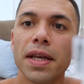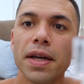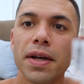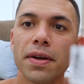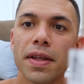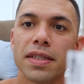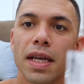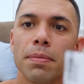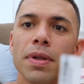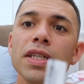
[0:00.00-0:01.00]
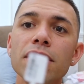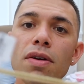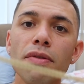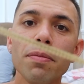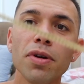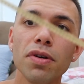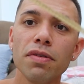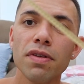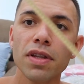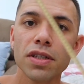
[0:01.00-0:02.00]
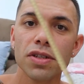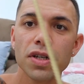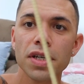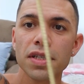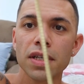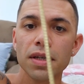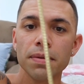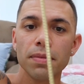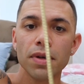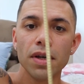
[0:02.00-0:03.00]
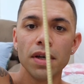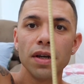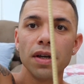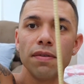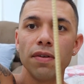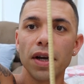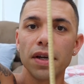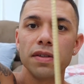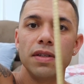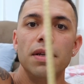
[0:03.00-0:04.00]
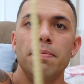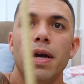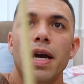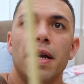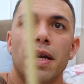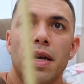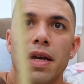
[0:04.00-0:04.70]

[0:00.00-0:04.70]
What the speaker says: here. They say please don't remove unless you're going to send it. You're not going to send it back.